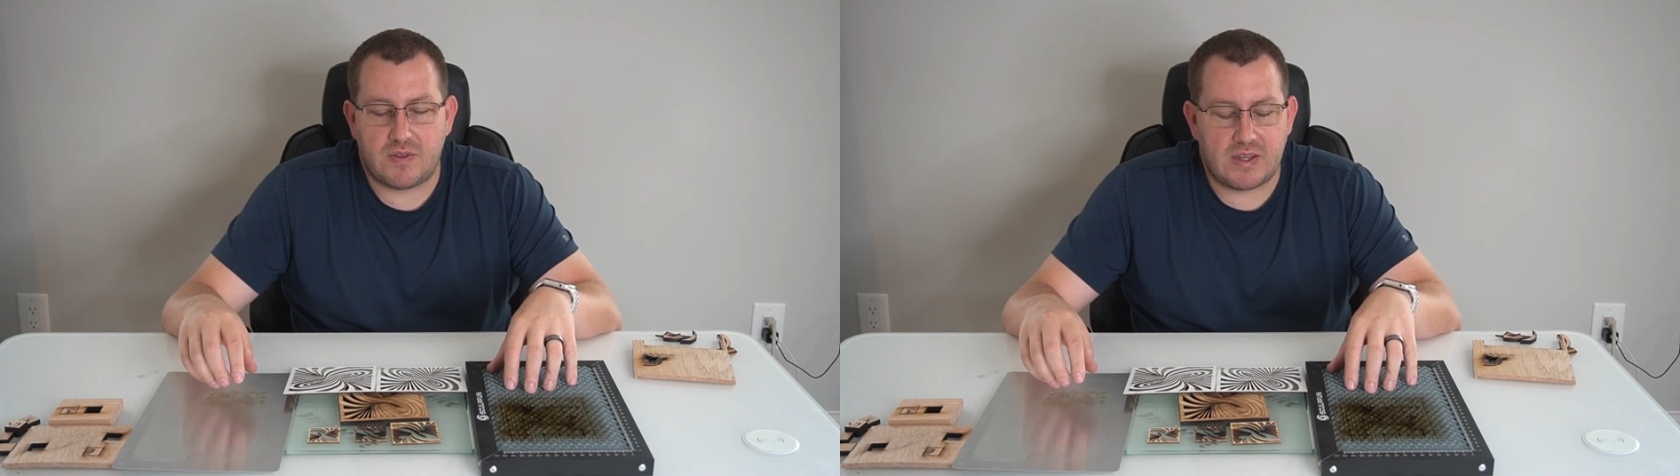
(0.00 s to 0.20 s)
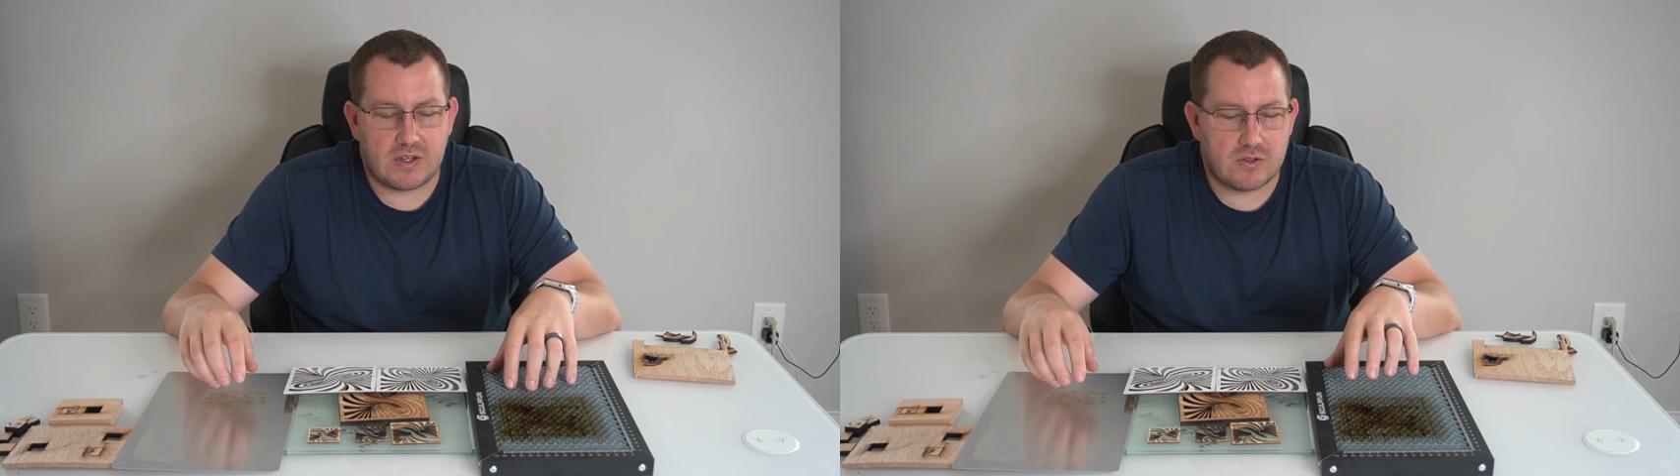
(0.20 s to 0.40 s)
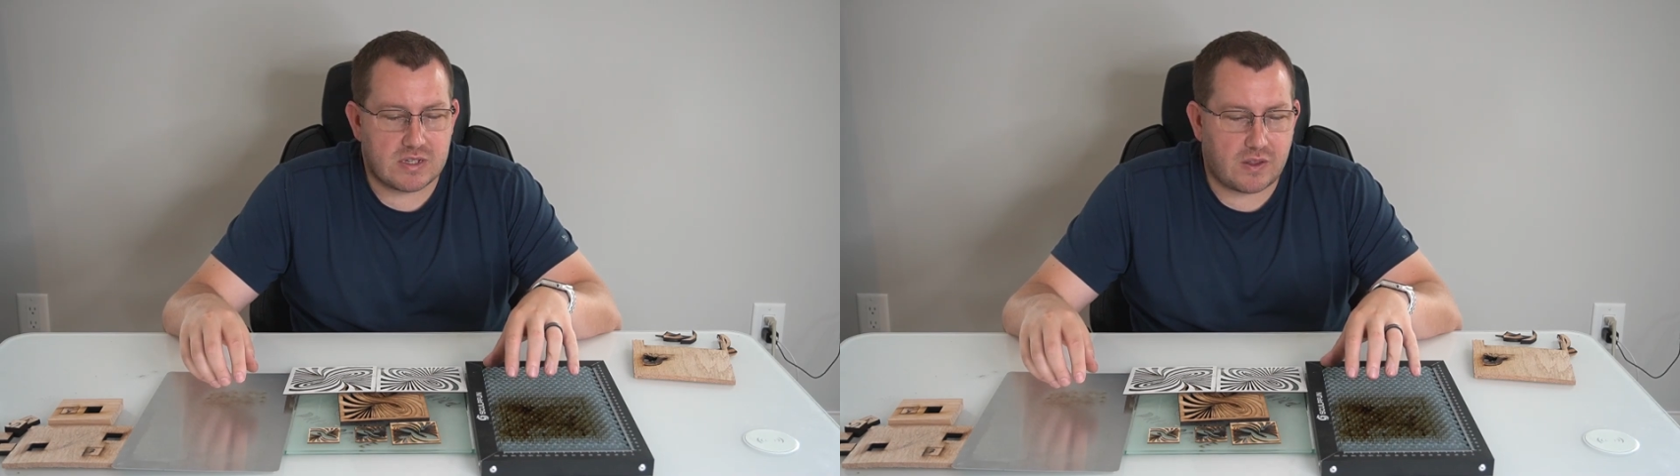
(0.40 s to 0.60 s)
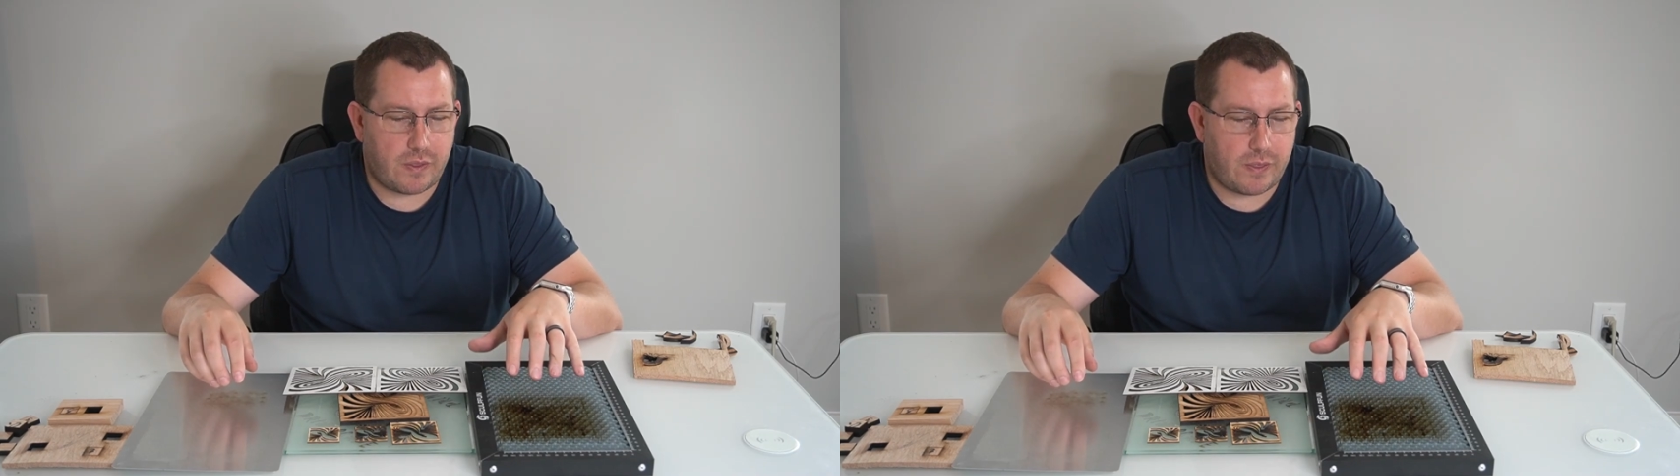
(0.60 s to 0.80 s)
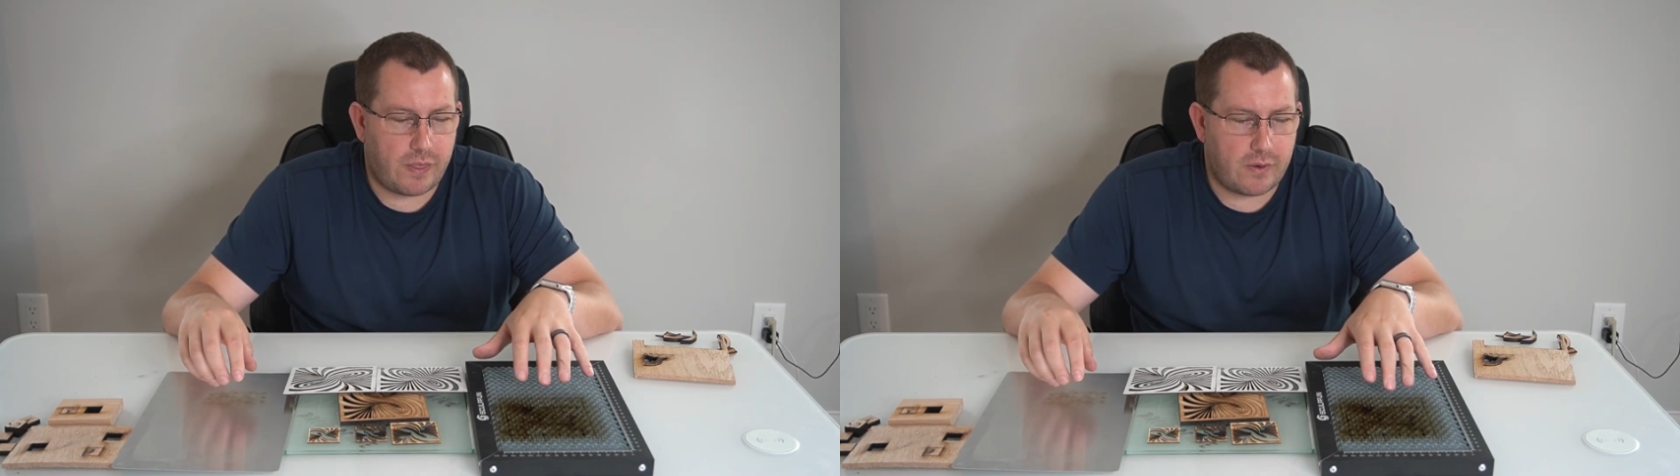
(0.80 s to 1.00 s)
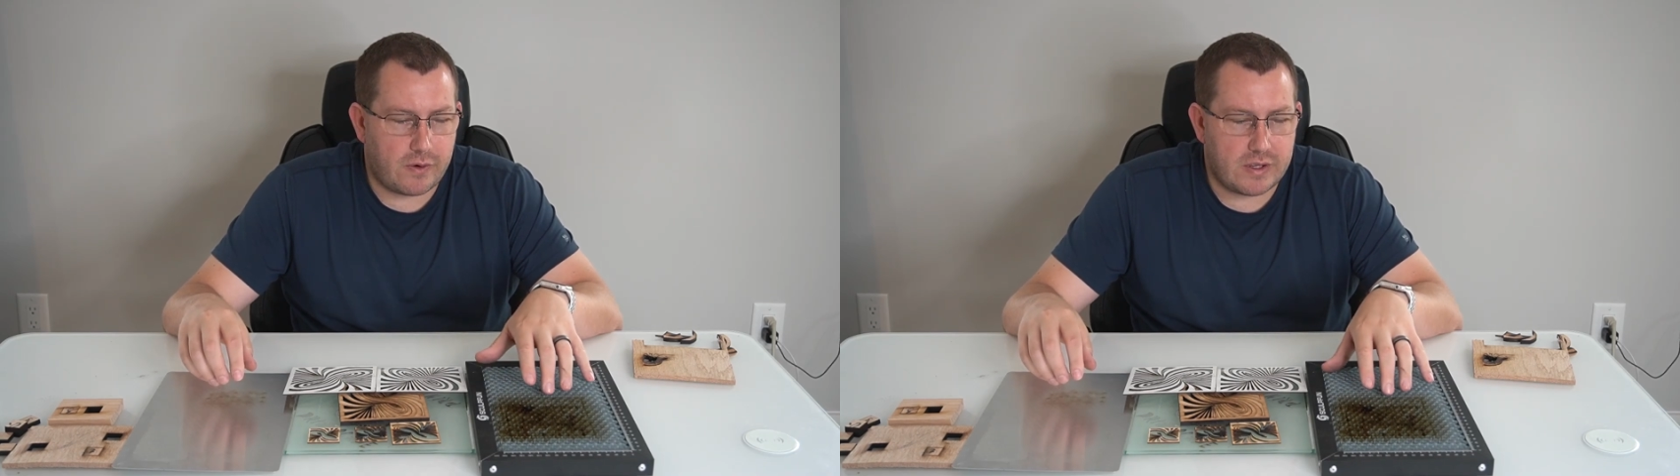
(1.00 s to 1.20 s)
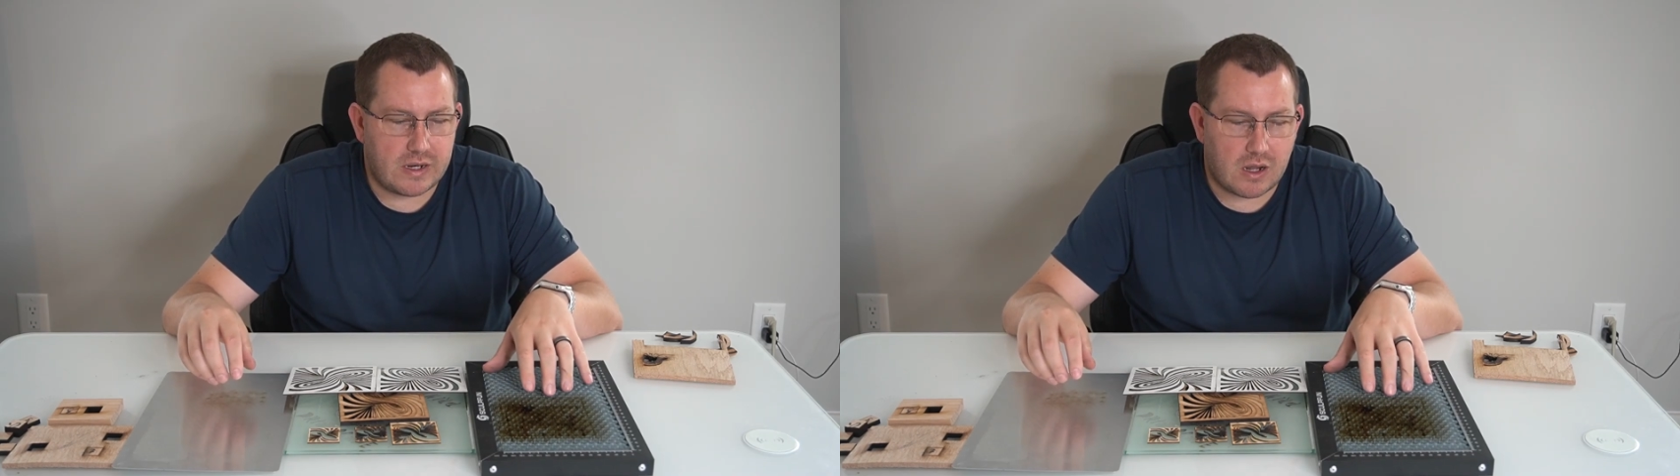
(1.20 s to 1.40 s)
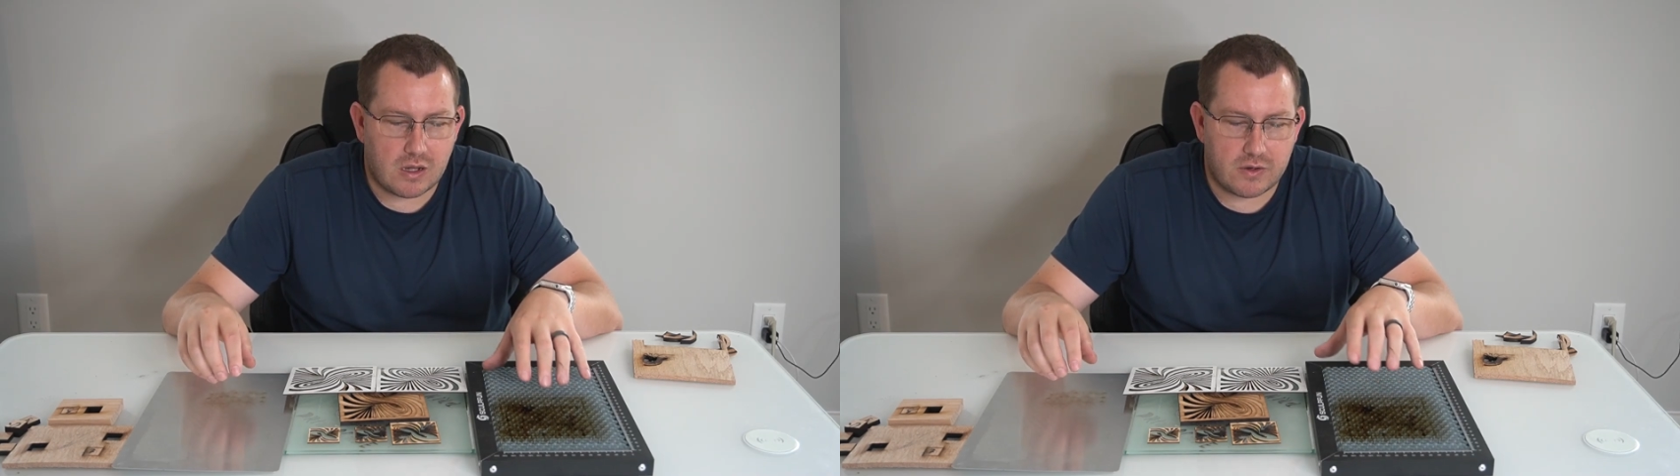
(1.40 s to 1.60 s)
I think it was like
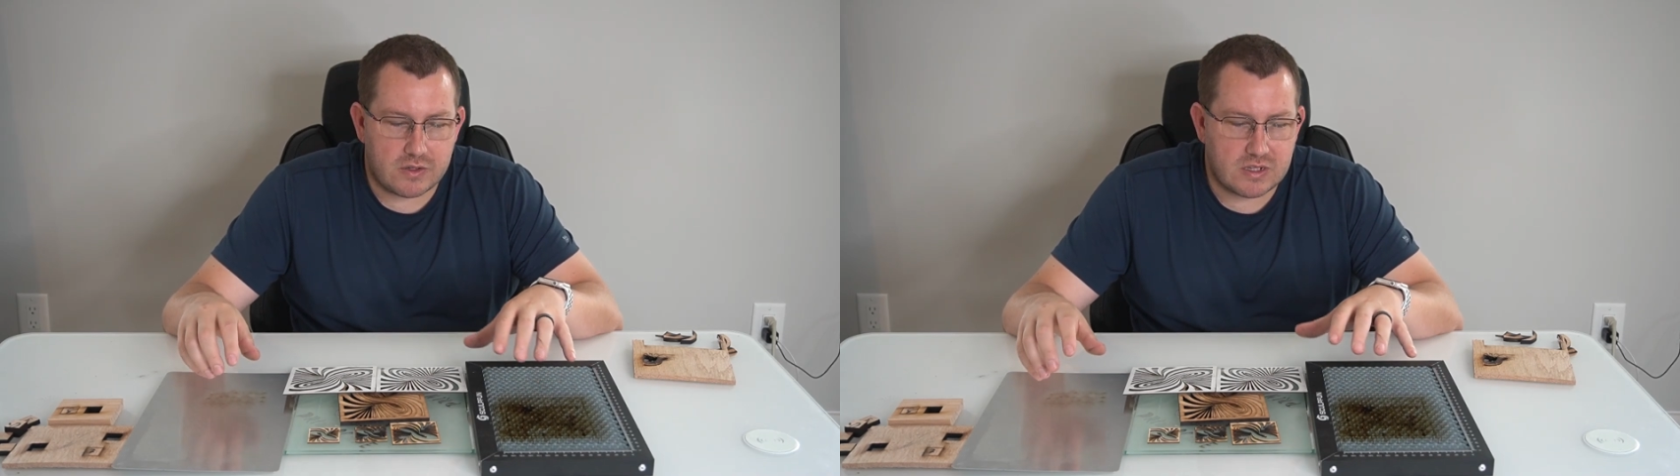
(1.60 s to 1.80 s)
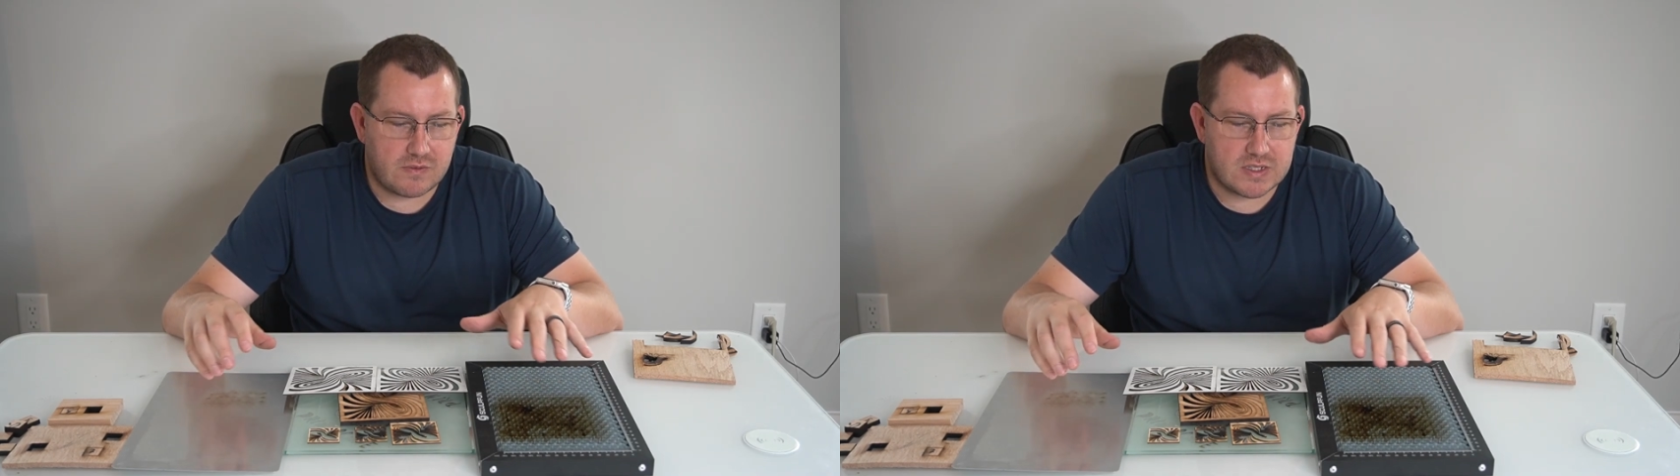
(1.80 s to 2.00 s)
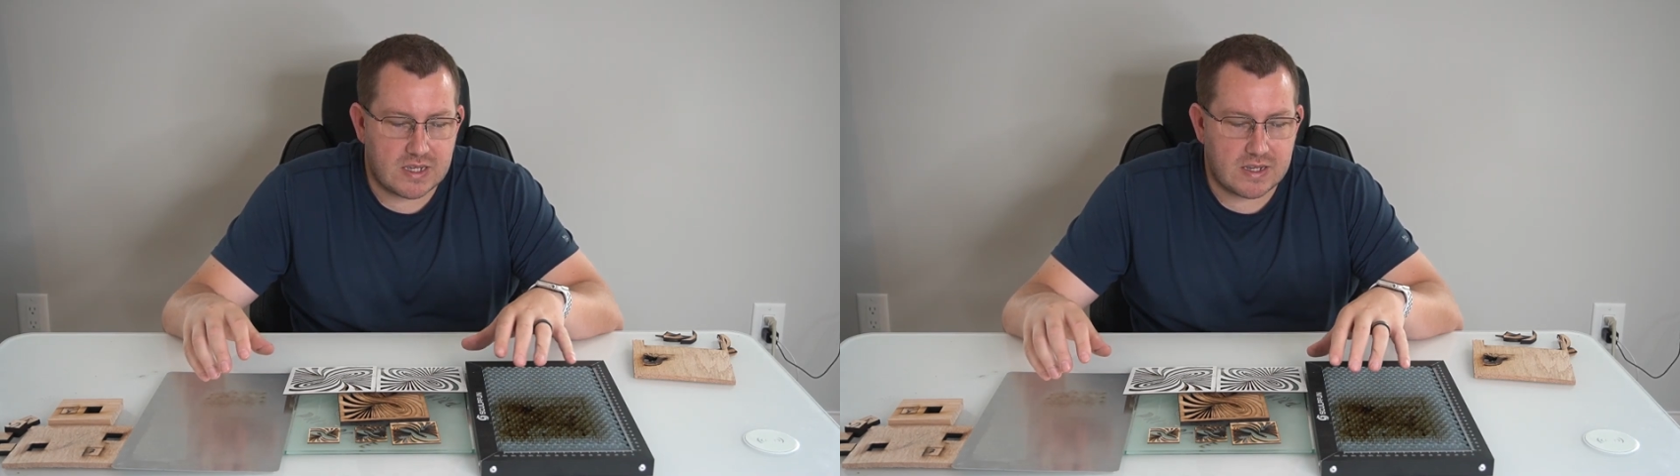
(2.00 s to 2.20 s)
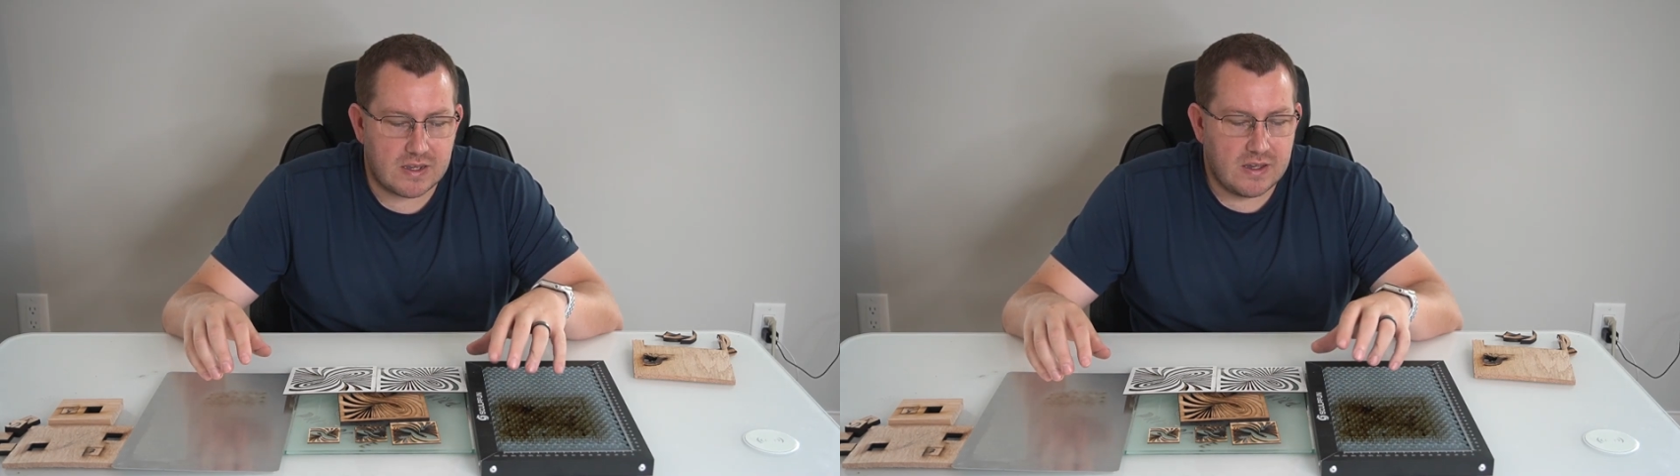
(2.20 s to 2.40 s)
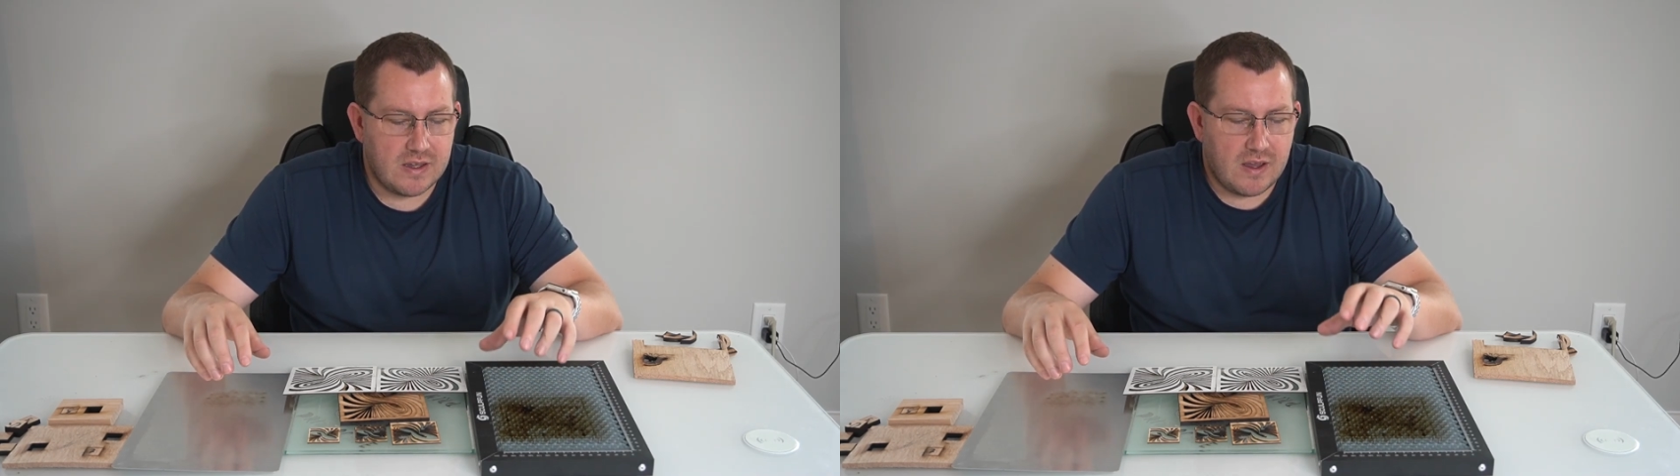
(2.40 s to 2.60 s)
$30, give or take.